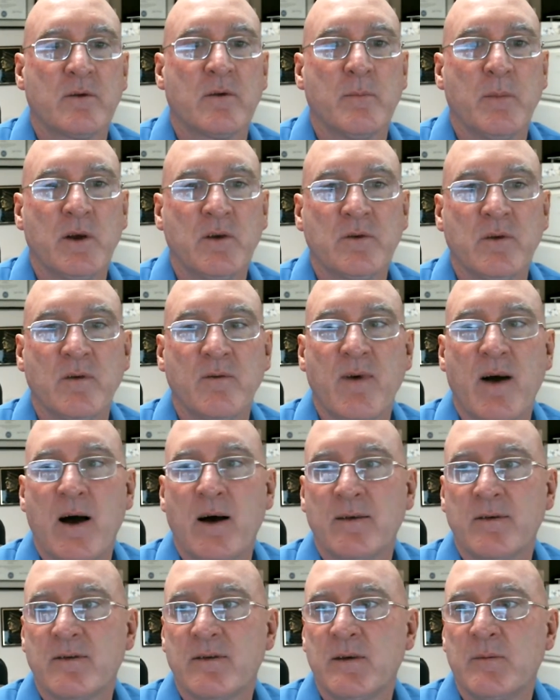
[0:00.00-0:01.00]
Domestic
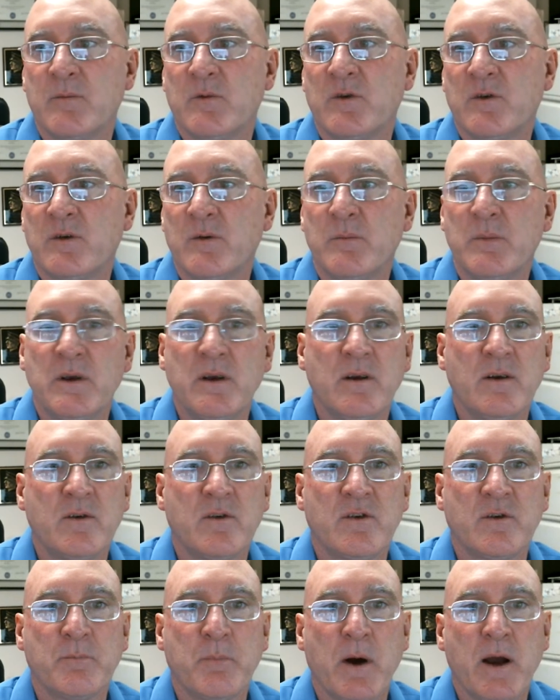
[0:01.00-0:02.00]
violence seems to be
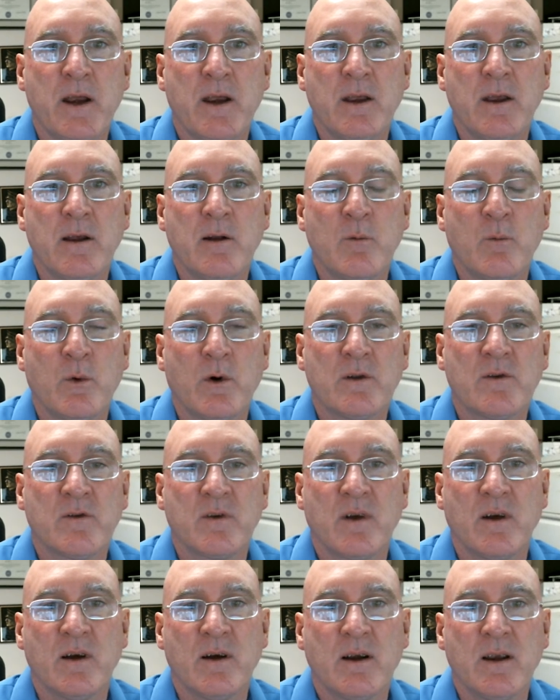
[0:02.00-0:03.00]
spiking
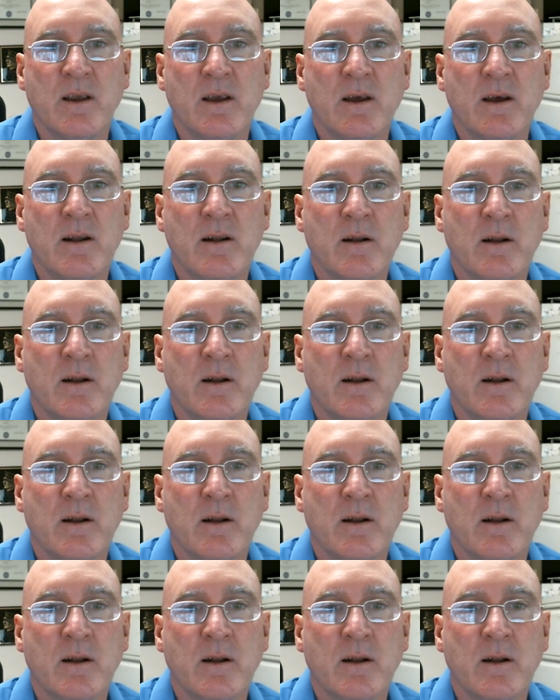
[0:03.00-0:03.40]
once again.